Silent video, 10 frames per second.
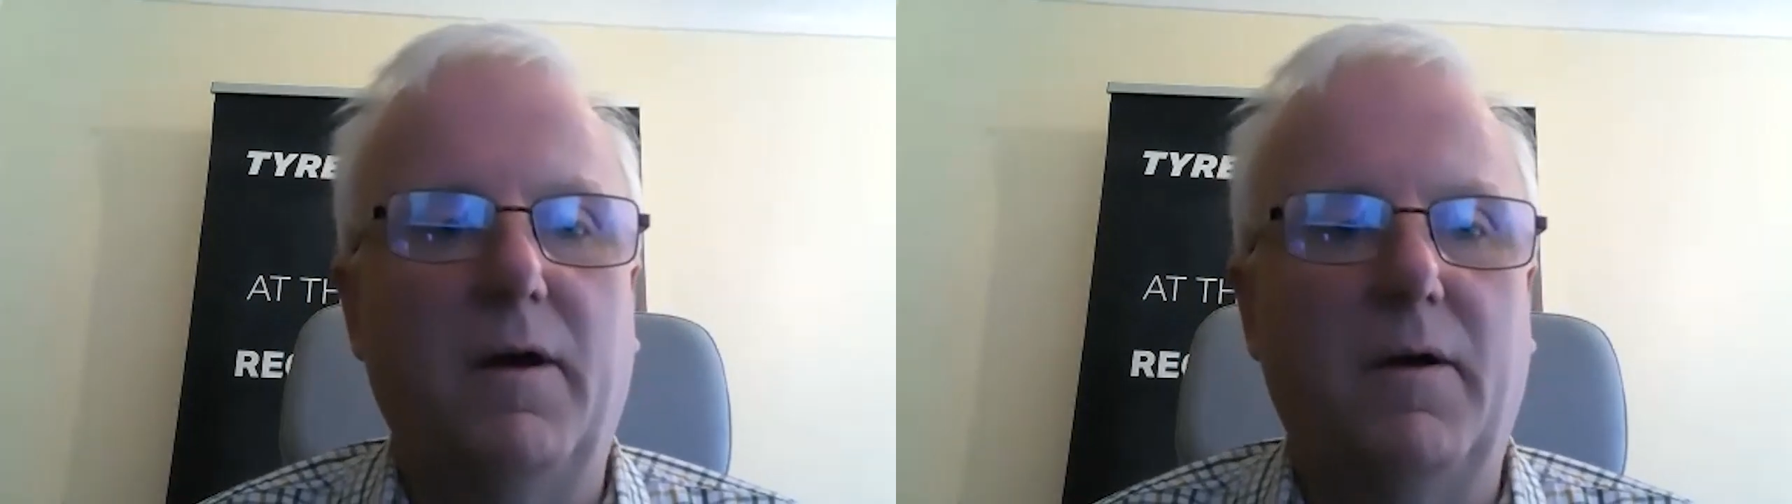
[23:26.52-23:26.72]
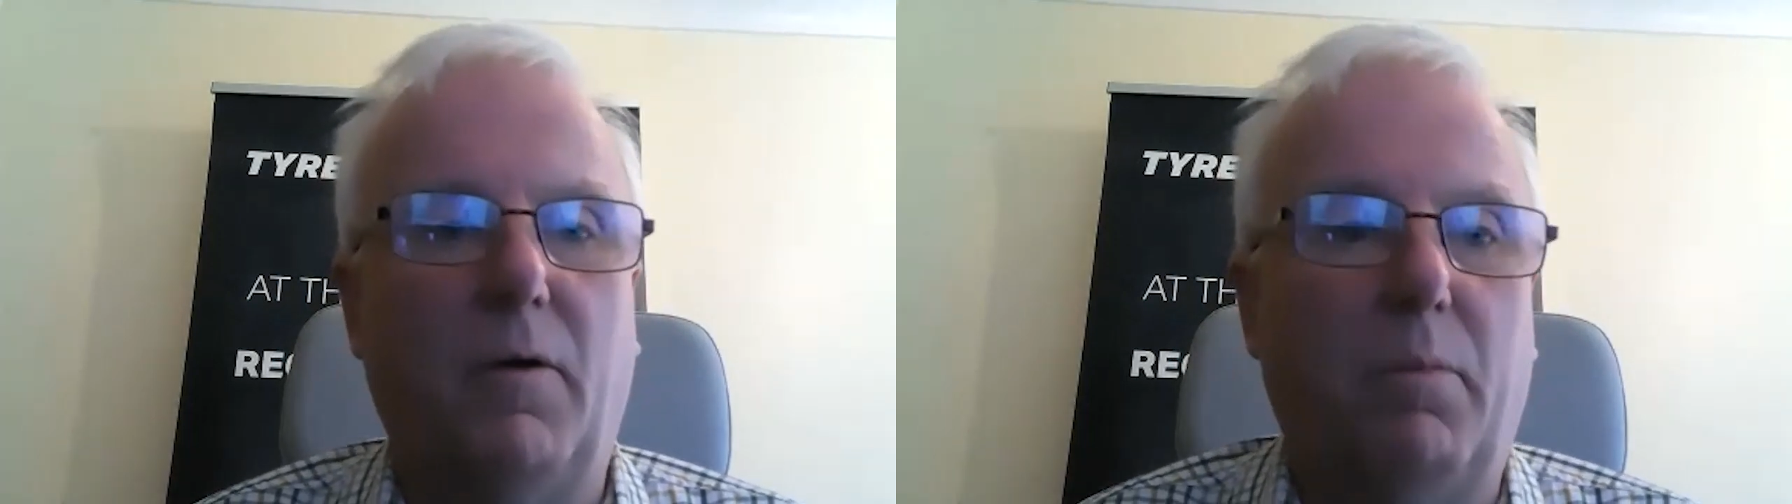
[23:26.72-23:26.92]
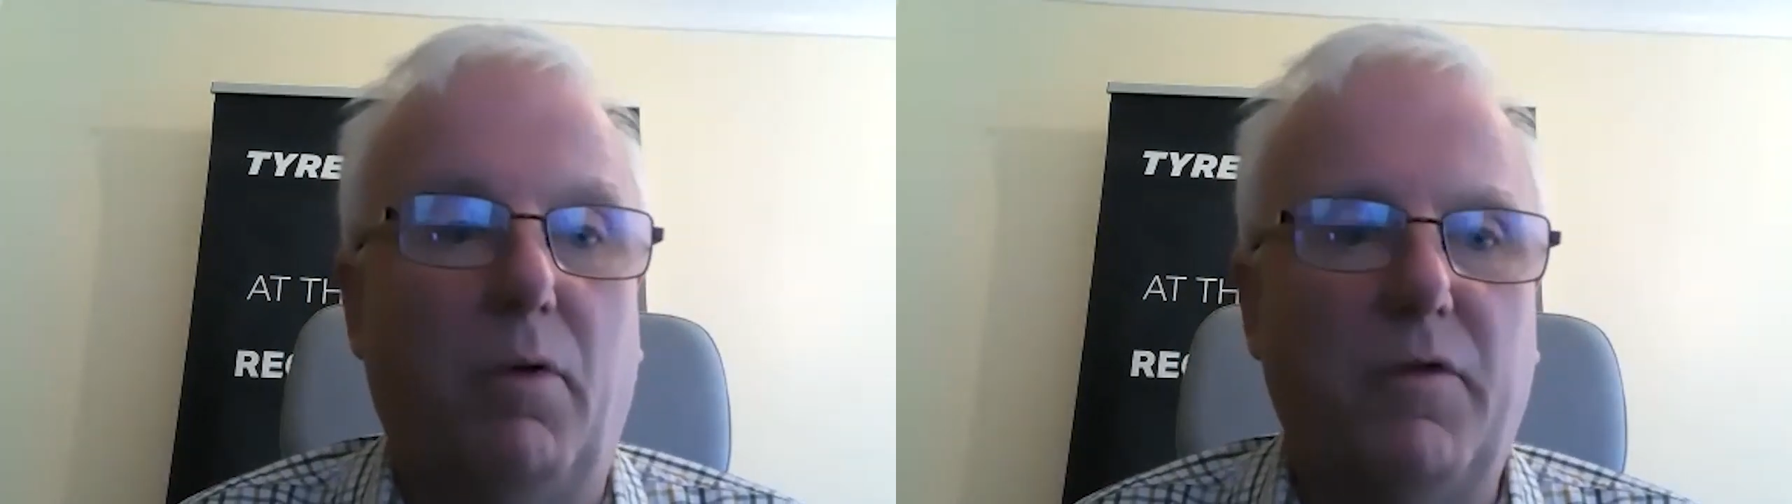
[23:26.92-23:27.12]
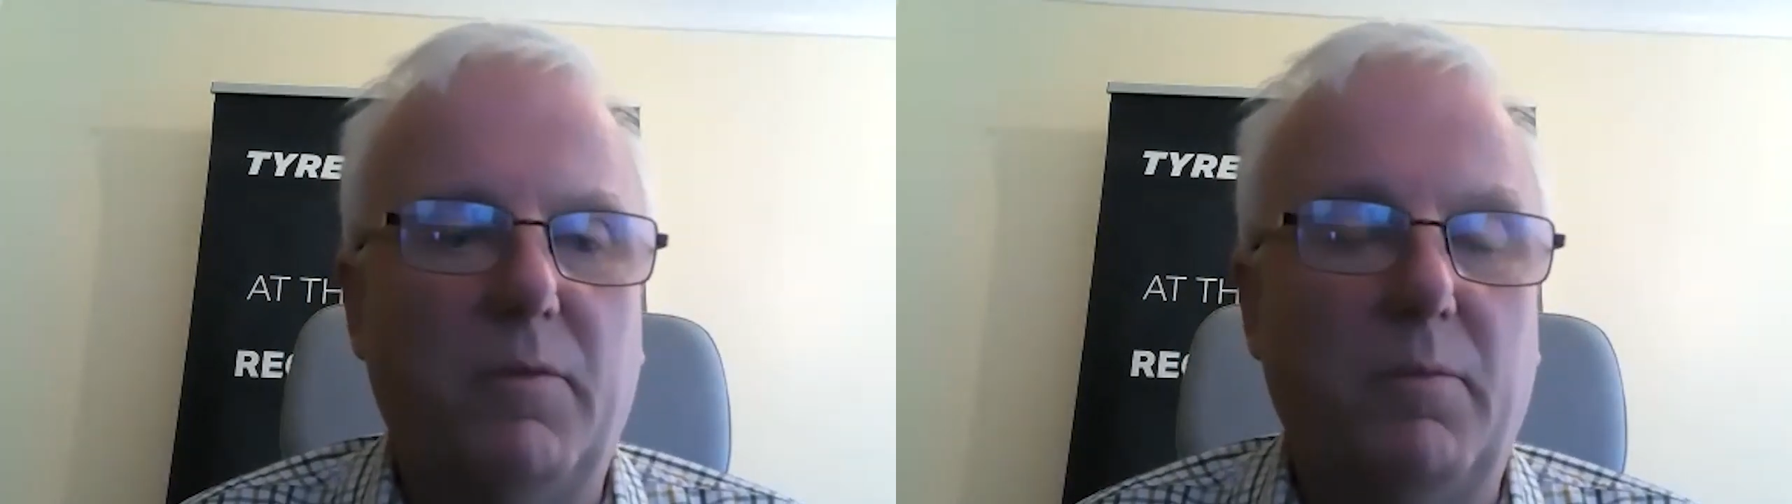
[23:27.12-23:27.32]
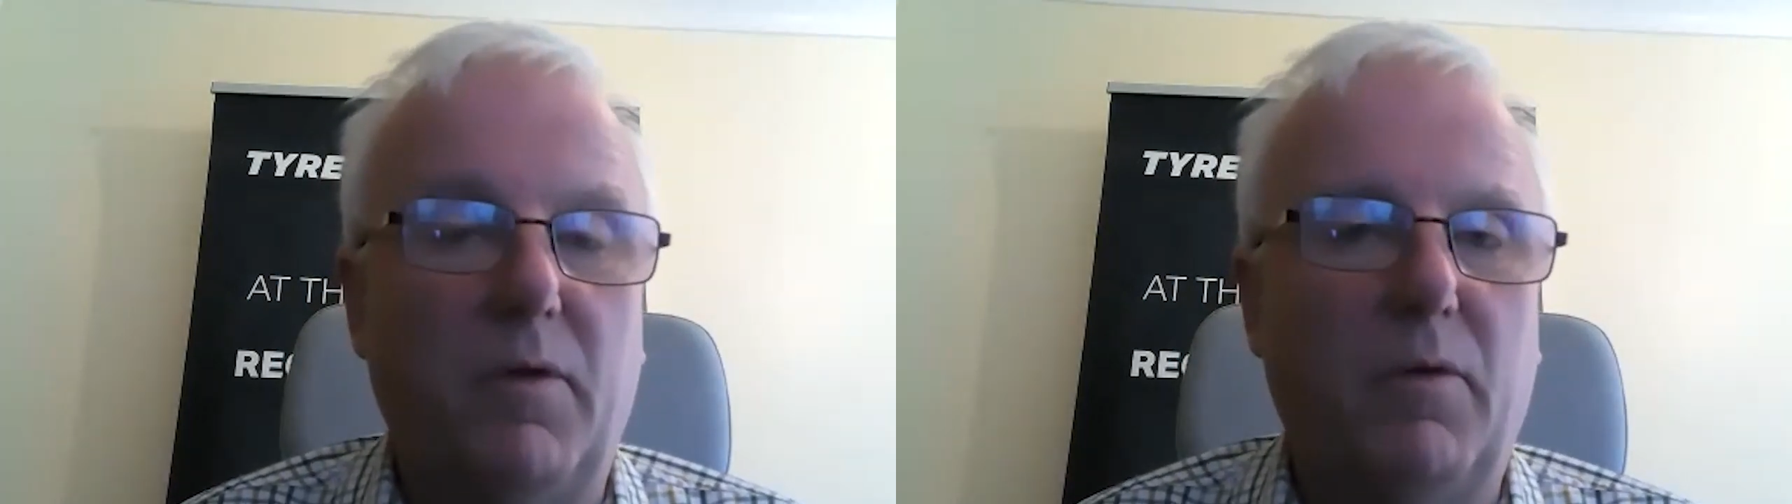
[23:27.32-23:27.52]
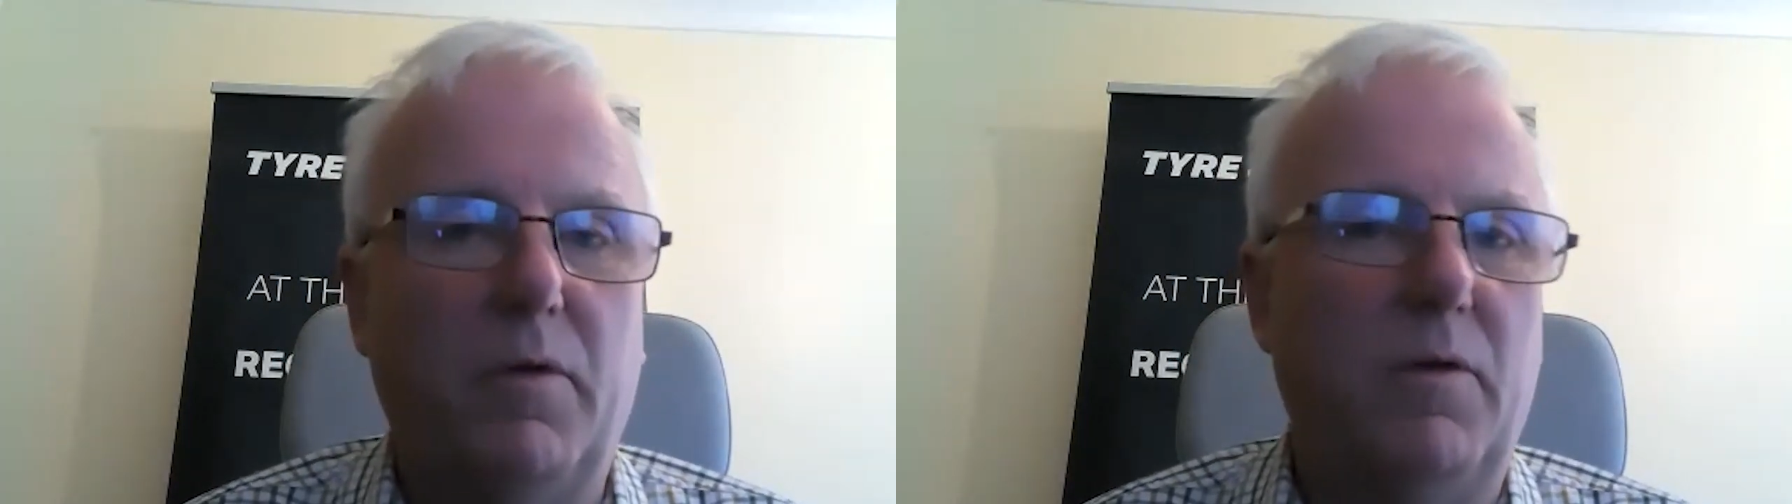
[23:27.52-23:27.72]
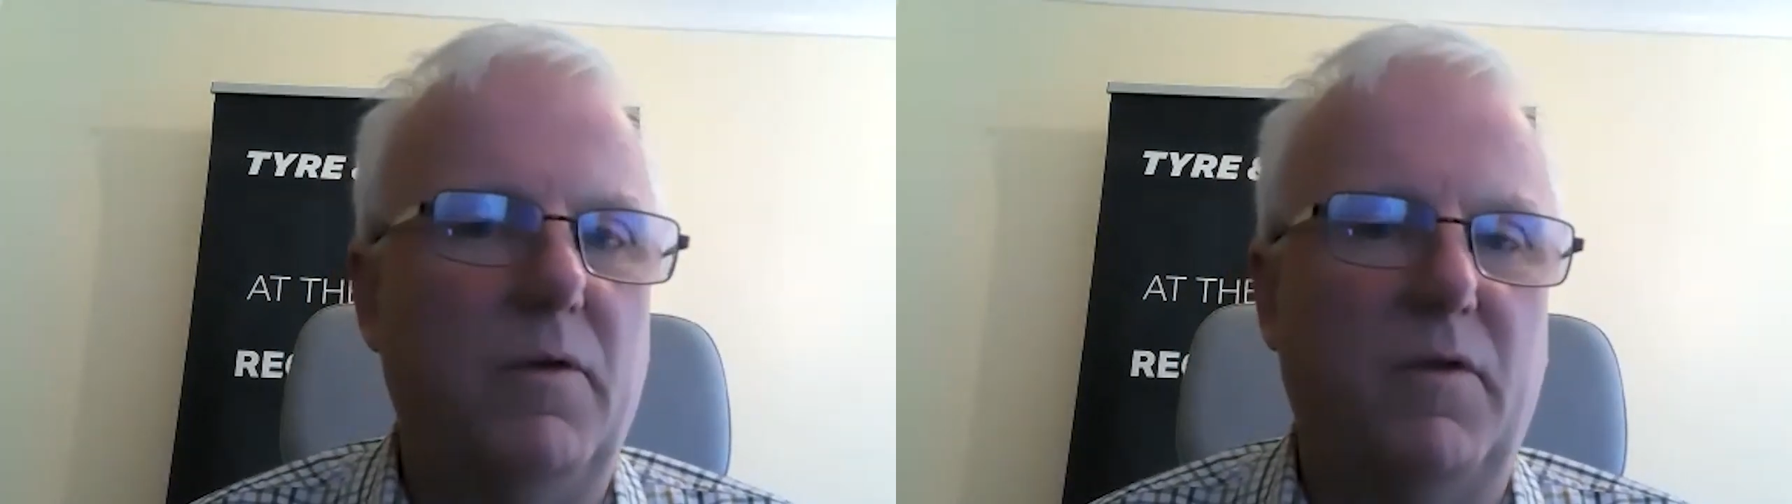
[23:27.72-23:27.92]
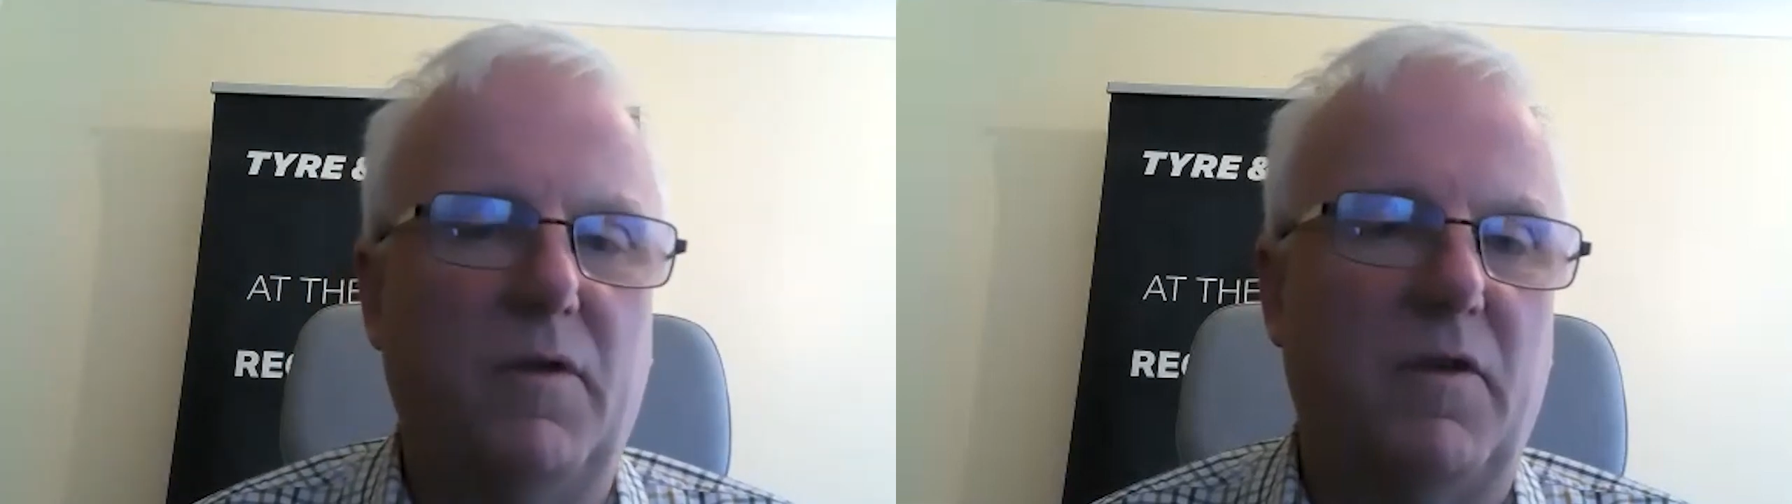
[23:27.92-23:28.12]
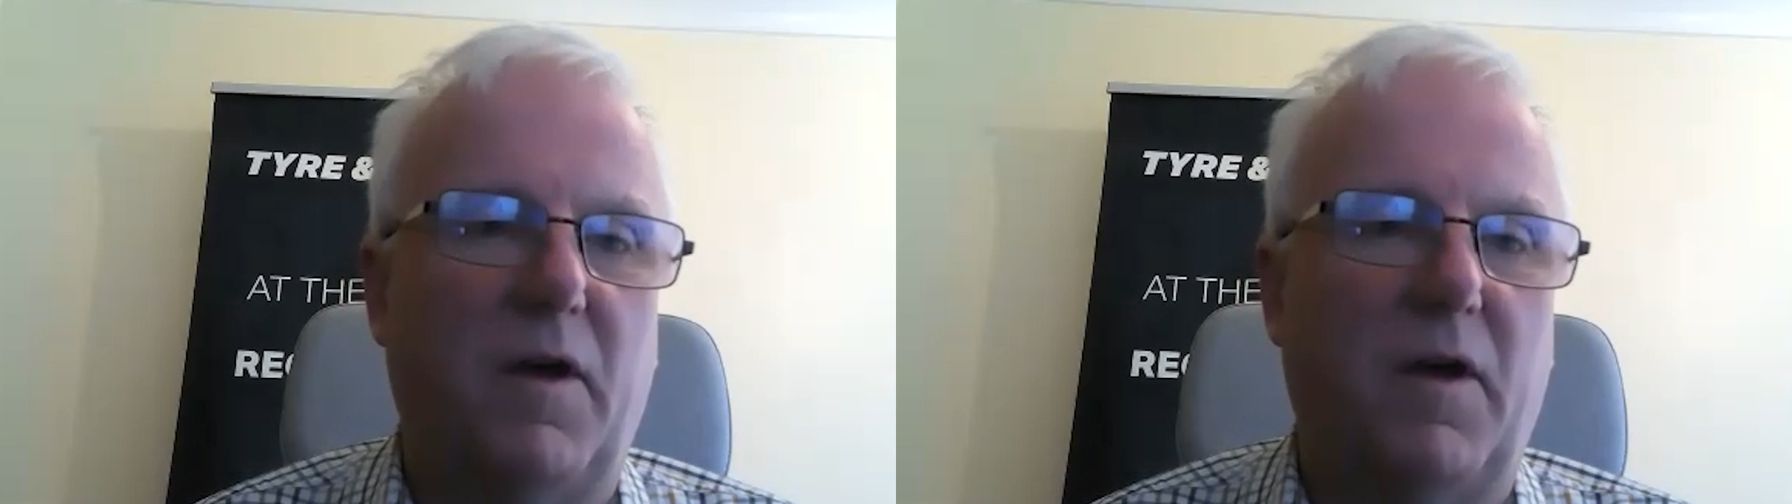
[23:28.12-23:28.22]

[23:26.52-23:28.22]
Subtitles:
or possibly only using